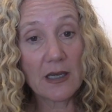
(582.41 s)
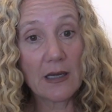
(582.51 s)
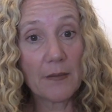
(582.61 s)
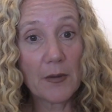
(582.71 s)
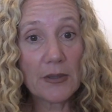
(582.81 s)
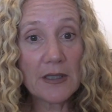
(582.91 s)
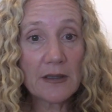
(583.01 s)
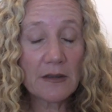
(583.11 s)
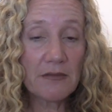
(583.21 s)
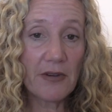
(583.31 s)
The
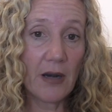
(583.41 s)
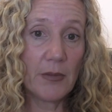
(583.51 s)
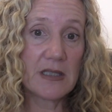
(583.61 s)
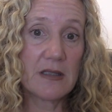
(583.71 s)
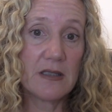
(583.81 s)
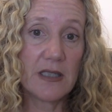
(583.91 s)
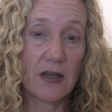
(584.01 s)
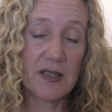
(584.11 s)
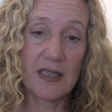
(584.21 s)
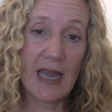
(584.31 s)
political environment in the
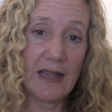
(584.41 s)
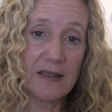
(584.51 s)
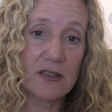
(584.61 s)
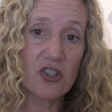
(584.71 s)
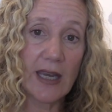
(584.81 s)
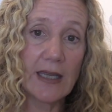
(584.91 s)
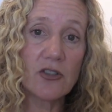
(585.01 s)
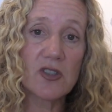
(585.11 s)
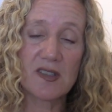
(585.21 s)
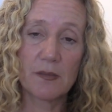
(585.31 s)
DRC hasn't
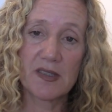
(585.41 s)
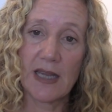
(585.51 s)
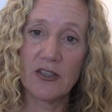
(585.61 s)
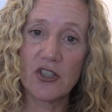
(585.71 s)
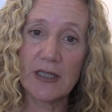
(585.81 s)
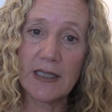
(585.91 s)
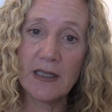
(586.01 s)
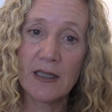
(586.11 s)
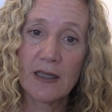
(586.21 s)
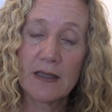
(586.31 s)
changed
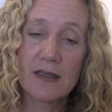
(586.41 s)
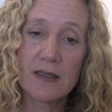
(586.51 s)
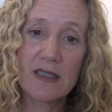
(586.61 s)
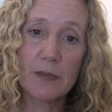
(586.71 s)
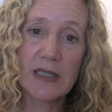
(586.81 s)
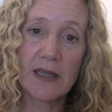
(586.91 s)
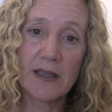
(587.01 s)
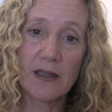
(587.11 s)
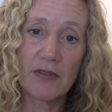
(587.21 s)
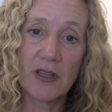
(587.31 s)
substantially since the
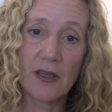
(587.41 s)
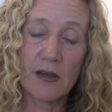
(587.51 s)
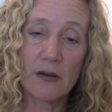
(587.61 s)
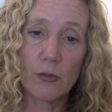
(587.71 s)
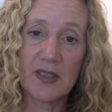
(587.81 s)
beginning of the year.